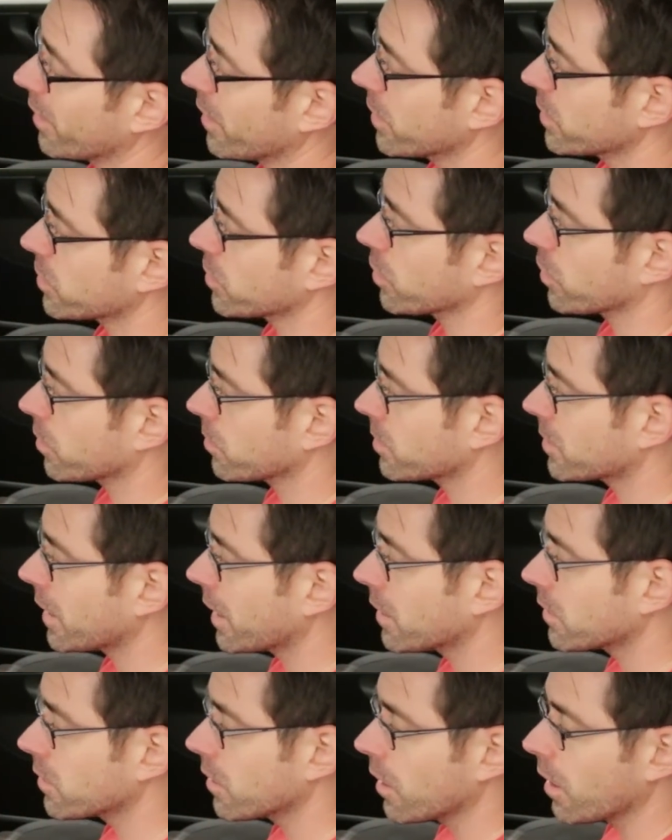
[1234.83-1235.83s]
in this
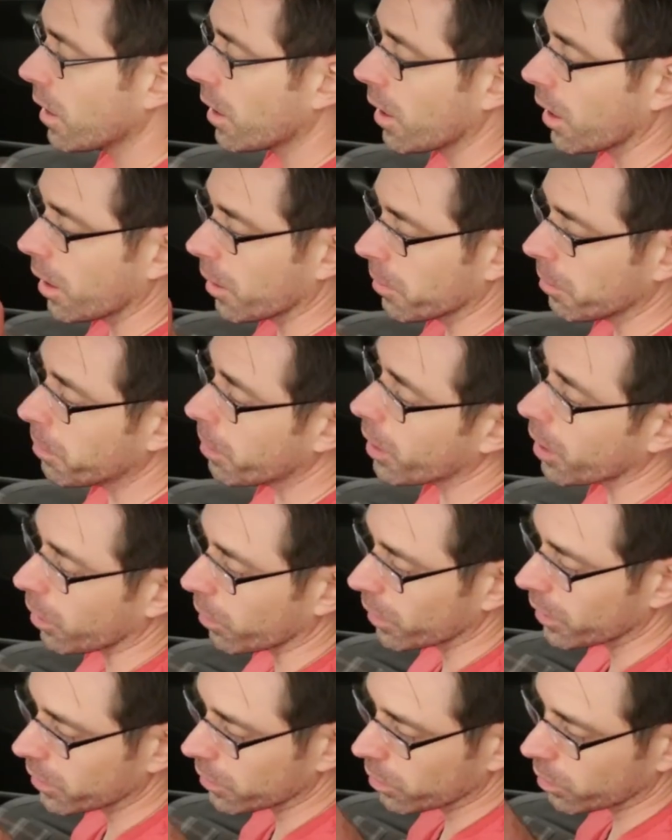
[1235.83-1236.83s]
circumstance, but
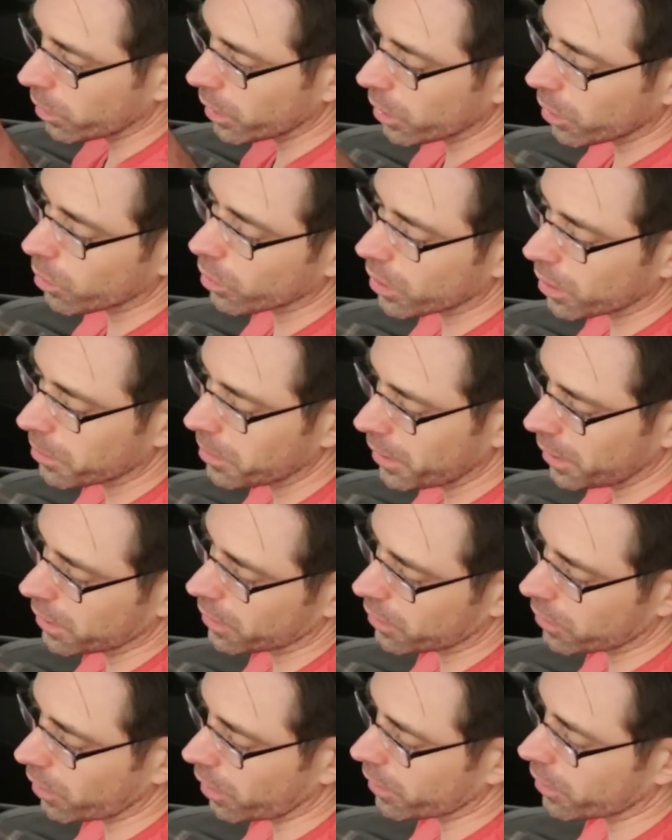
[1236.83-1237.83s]
we will want to be
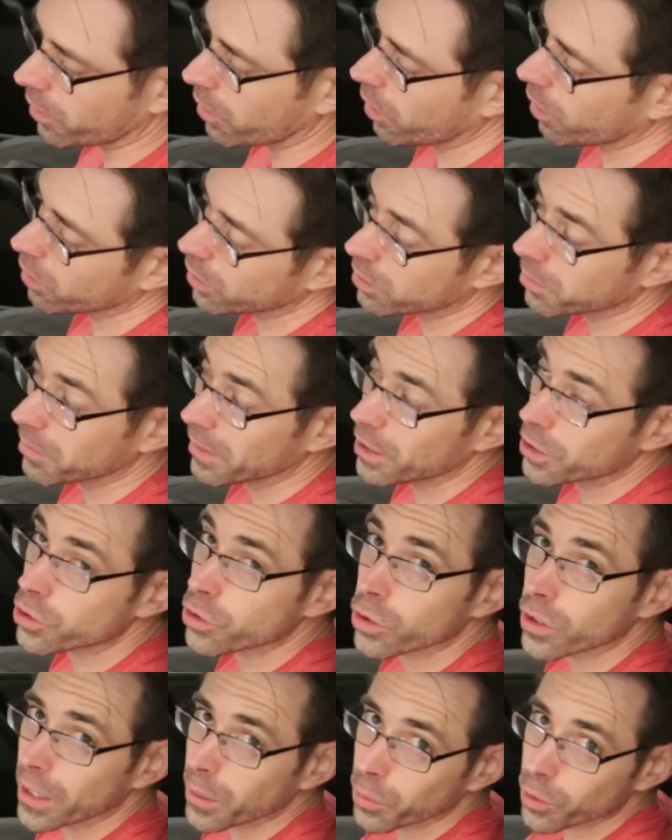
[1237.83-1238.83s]
inside the car to make
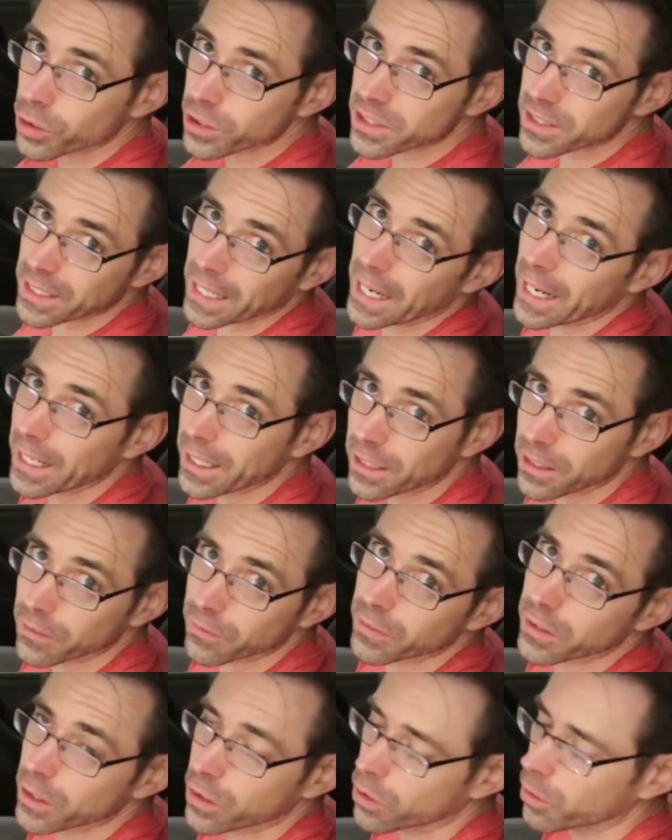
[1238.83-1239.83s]
sure that we're scanning the
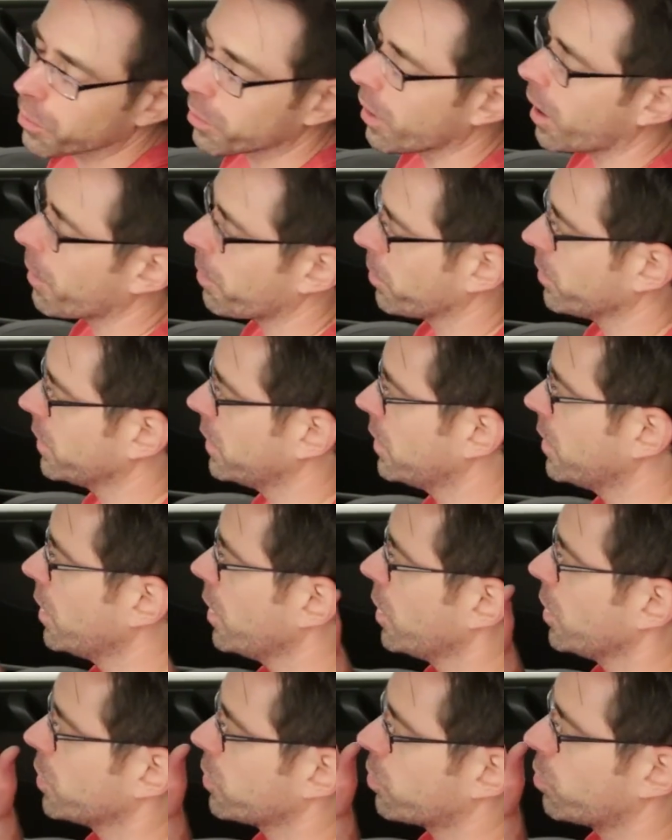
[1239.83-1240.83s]
vehicle properly
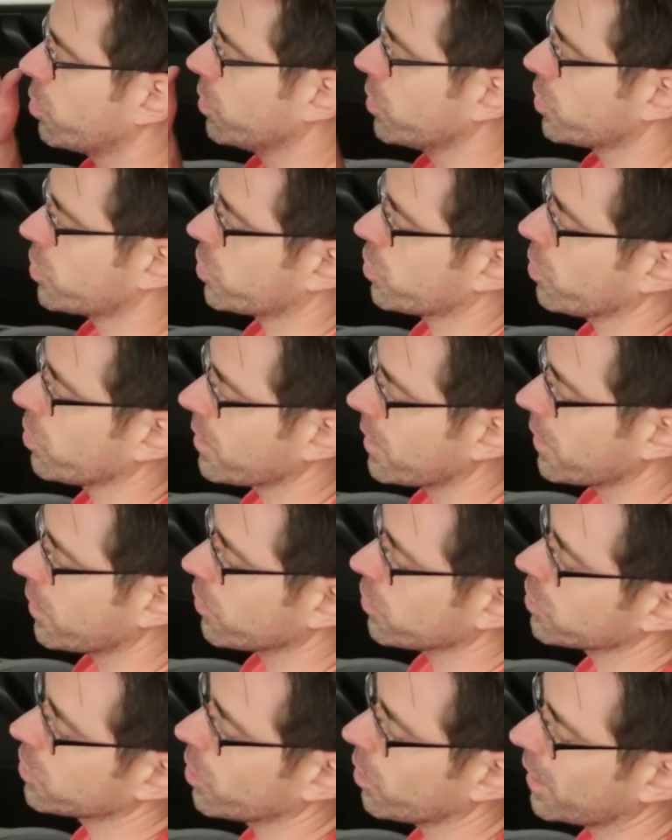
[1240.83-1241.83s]
to ensure that
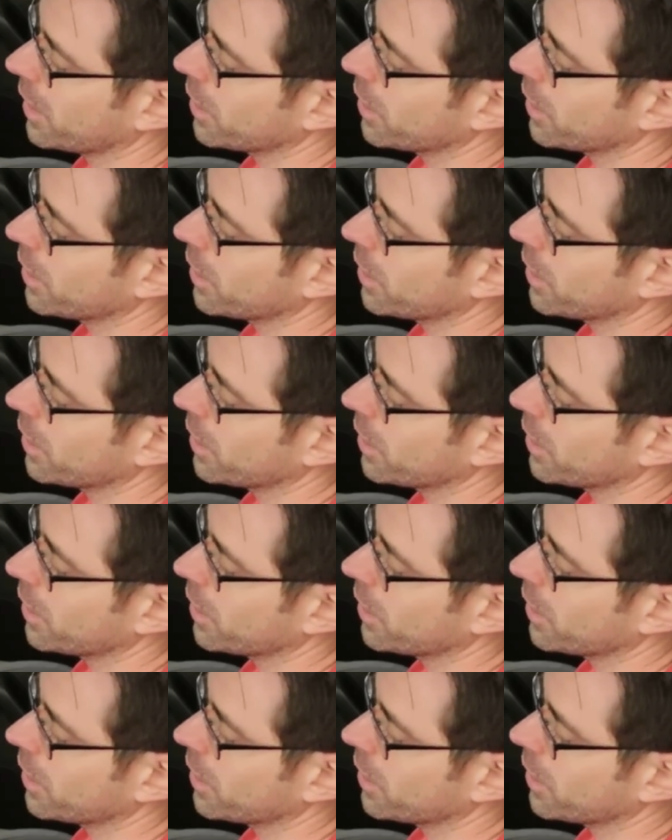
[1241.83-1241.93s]
there's no